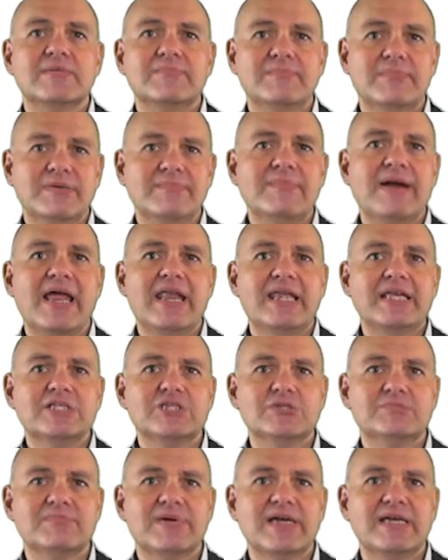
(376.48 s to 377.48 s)
be
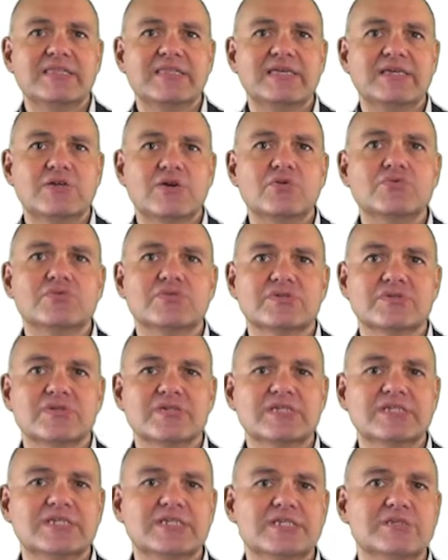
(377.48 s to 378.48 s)
managed by the node,
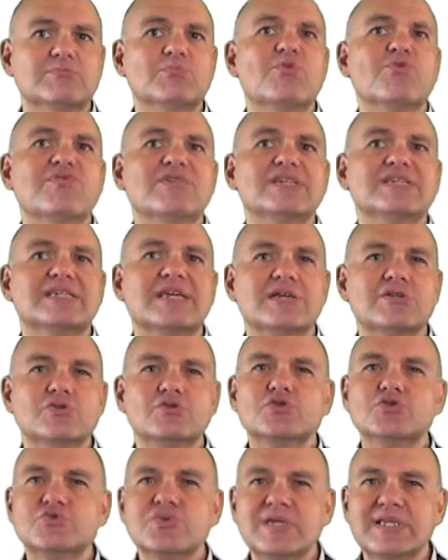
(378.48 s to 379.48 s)
since movies are
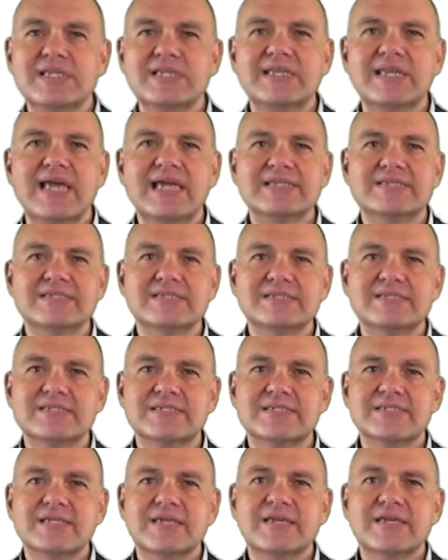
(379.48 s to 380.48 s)
usually
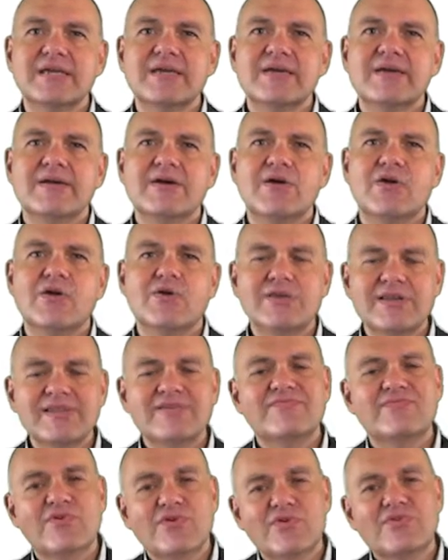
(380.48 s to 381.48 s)
licensed only
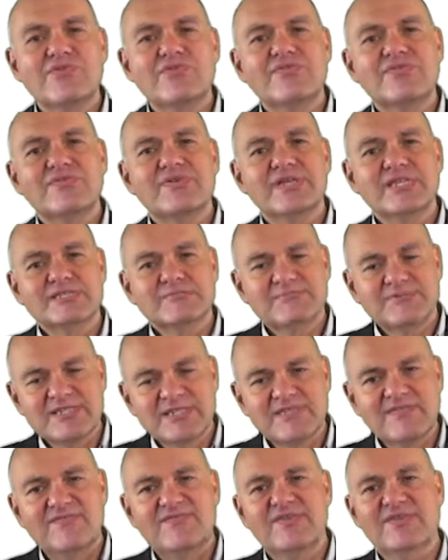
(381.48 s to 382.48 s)
for
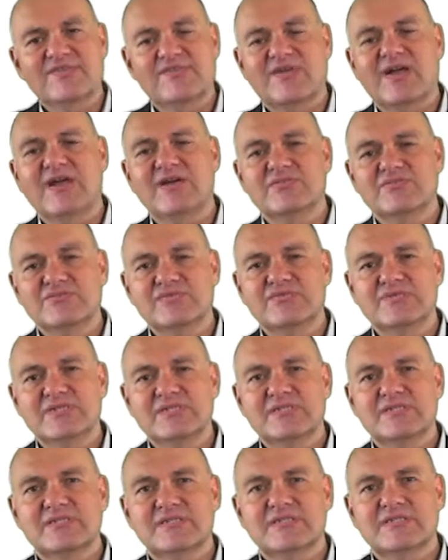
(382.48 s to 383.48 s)
specific
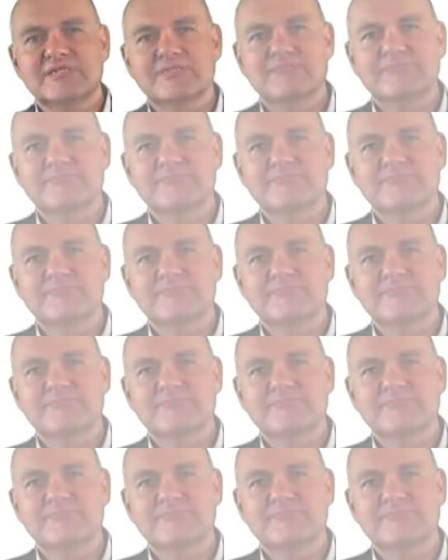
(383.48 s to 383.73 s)
countries.